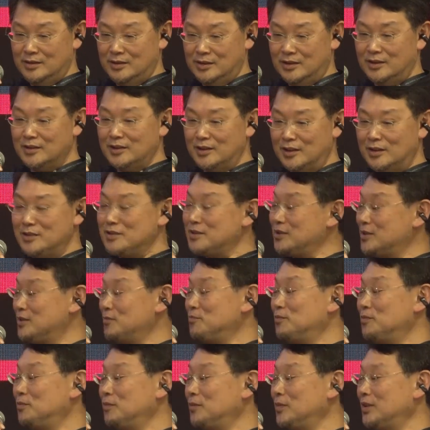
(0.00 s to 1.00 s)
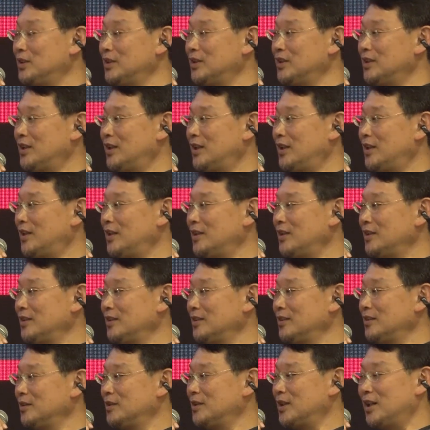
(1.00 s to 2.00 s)
yeah, that is the
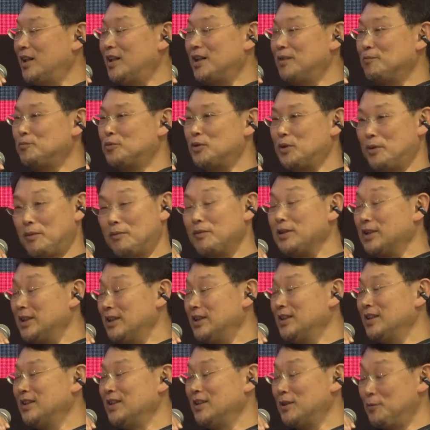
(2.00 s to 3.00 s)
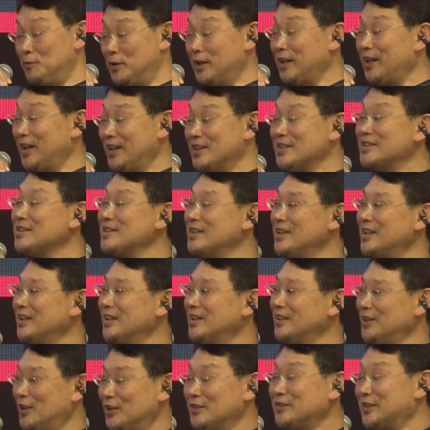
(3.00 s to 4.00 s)
probably the biggest
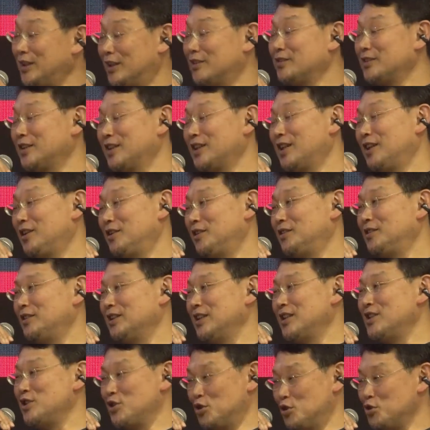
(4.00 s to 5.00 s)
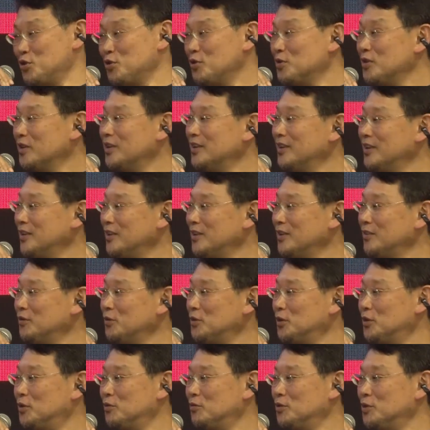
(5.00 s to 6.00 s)
non-technical issue
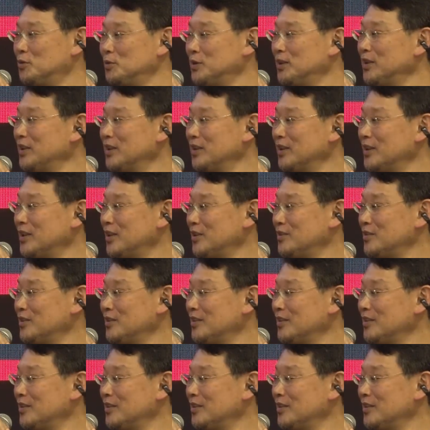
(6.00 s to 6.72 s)
for Ruby.